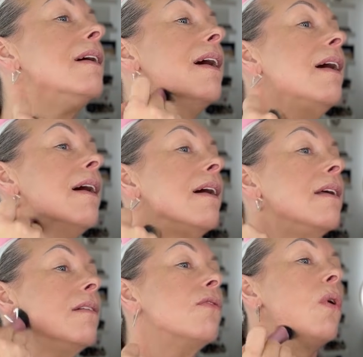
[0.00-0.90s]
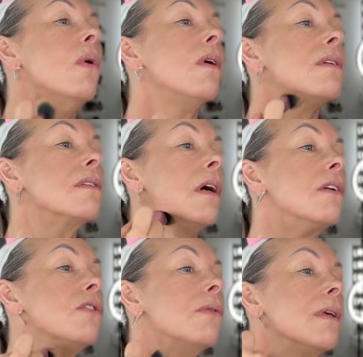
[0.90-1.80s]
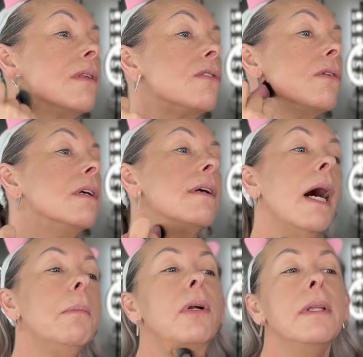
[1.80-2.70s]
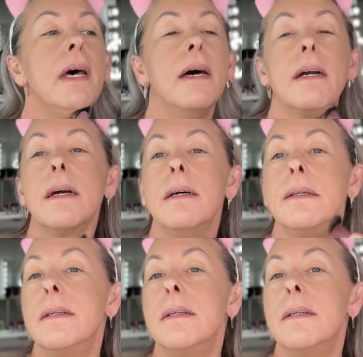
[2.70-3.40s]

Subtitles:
And of course, contouring the turkey gobble neck.